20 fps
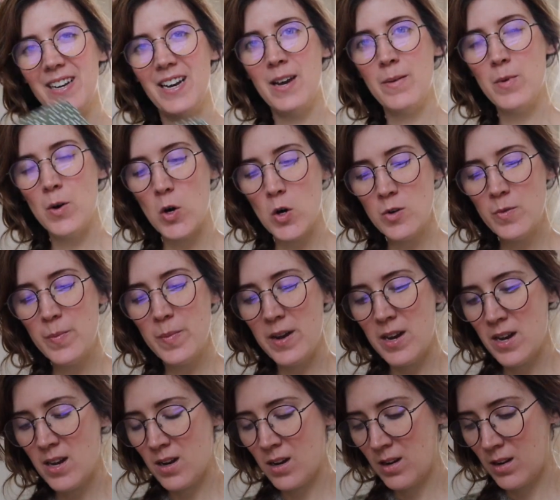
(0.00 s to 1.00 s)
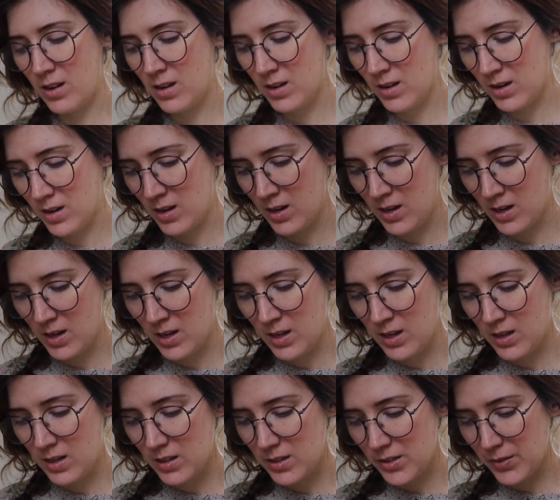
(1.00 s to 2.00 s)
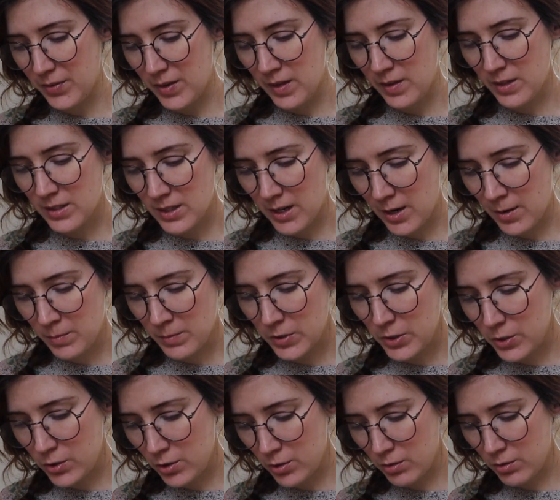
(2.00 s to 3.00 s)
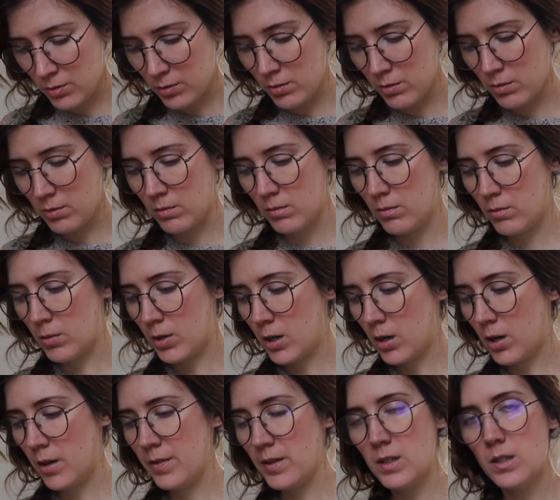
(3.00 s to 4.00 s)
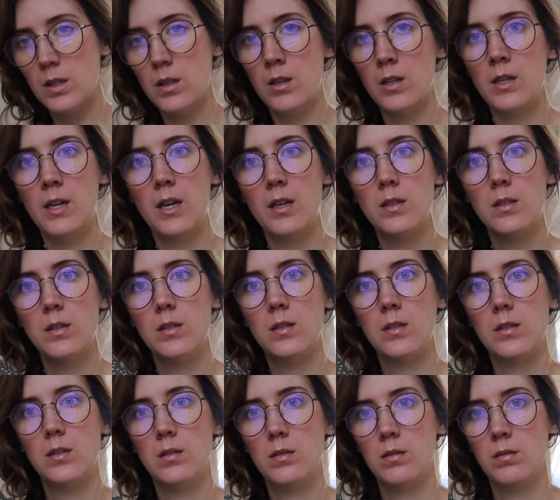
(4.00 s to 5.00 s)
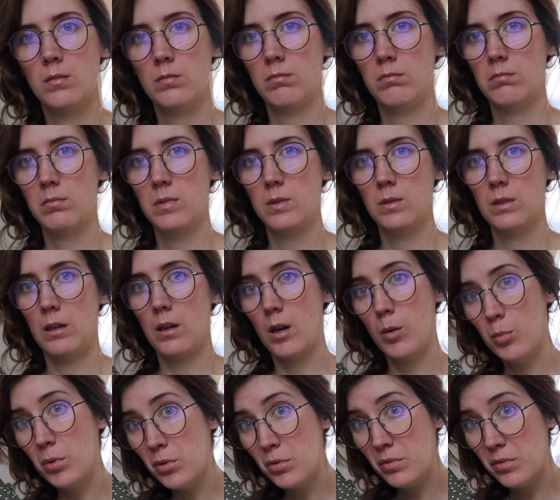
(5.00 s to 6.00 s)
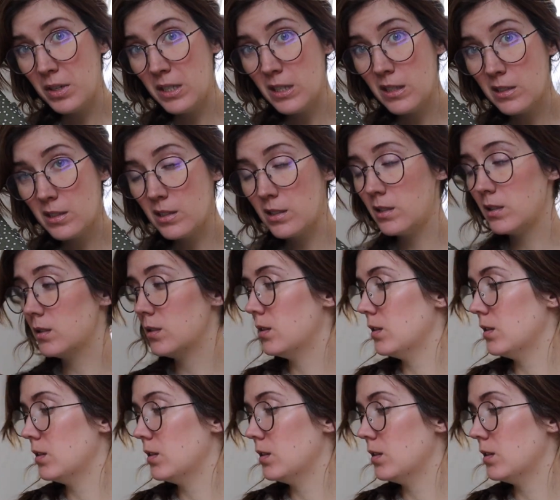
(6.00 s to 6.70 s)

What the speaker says: I'm hoping to find the time to work on this in the next couple of weeks.